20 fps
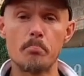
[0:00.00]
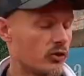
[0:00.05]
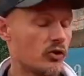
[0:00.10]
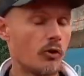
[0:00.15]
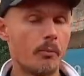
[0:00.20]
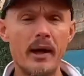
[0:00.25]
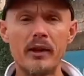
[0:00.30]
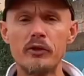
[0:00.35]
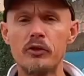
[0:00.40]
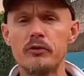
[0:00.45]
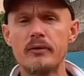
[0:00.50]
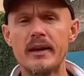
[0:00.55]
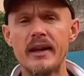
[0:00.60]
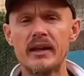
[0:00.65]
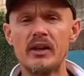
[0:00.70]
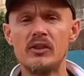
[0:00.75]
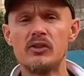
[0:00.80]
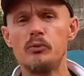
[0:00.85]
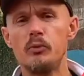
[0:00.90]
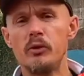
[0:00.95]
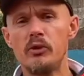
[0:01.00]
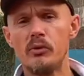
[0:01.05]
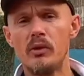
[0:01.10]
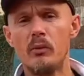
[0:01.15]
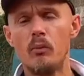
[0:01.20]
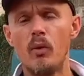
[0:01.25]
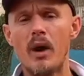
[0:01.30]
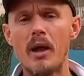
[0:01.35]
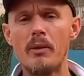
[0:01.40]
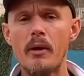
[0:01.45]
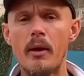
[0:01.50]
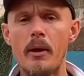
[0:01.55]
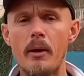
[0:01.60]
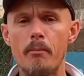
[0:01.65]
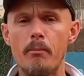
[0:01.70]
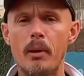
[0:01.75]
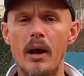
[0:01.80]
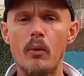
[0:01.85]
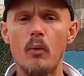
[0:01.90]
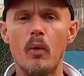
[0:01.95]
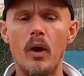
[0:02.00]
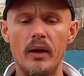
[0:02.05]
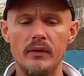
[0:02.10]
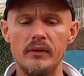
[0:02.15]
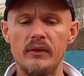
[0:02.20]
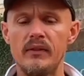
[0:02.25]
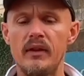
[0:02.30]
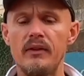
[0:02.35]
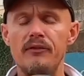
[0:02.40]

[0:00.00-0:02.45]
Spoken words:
So back to the rackets, we do them one by one.